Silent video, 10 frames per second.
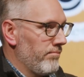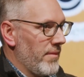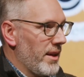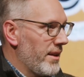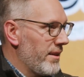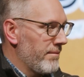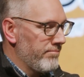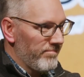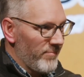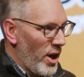
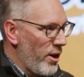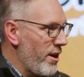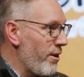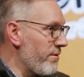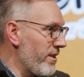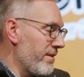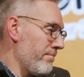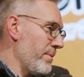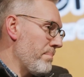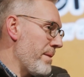over
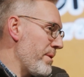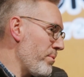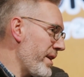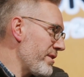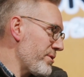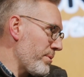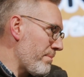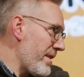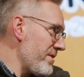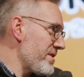maybe weeks or
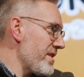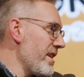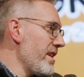months,